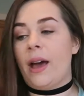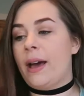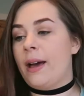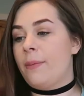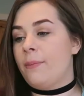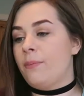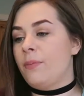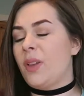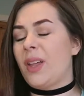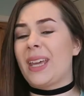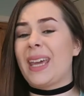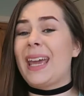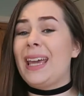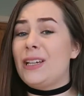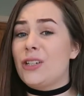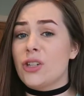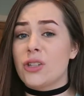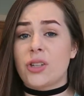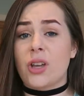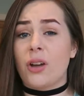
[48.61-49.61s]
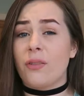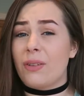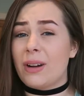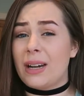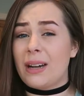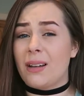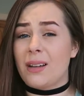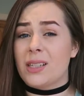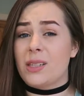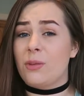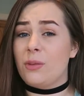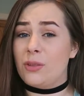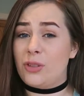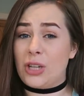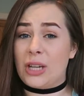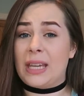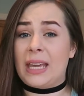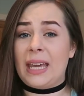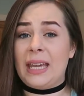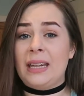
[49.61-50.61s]
like it does go really nicely with
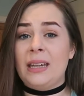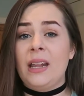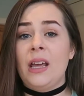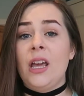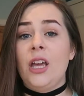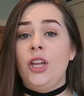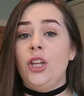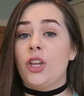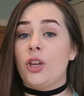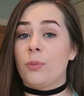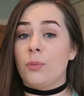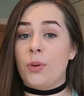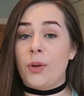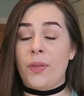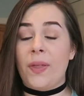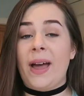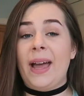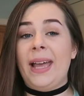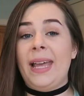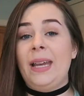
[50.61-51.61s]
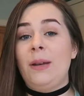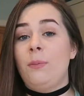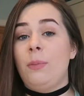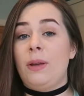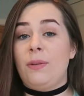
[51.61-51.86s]
chicken, you can put that in.